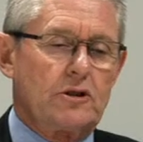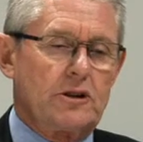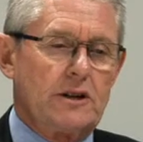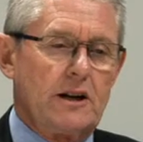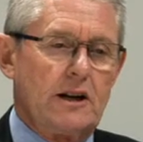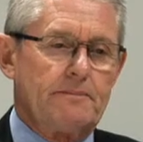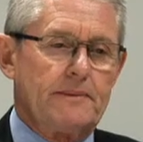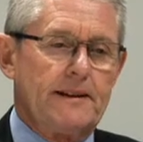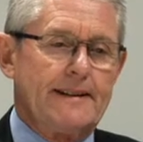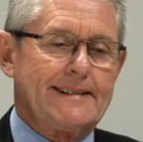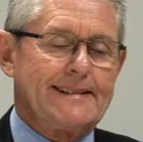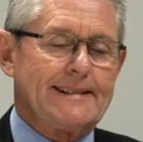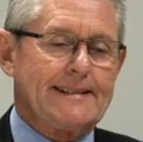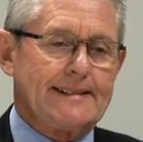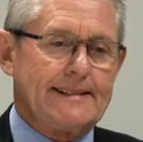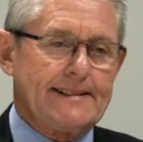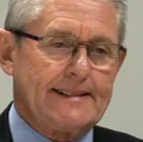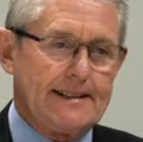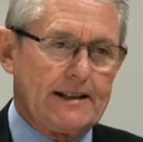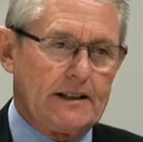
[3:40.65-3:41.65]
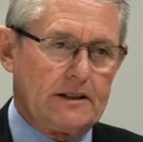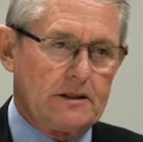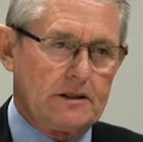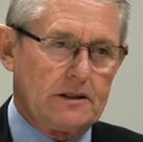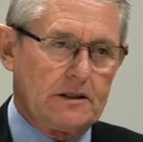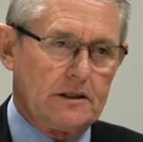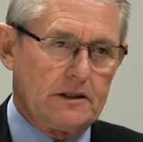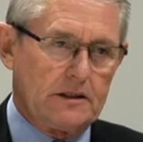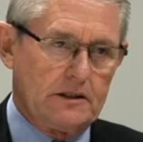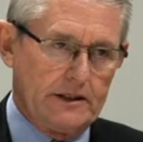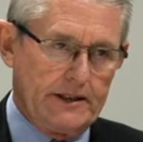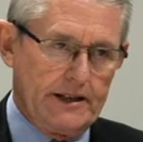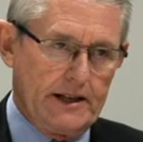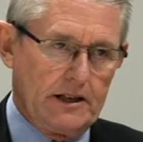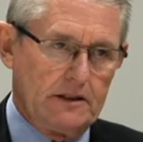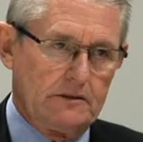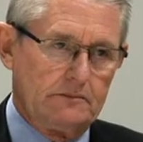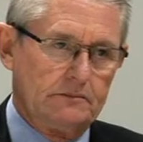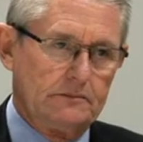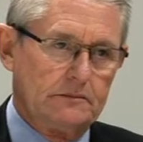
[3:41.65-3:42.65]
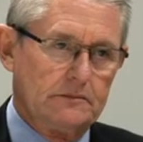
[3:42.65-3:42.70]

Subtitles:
sharp and succinct, clear.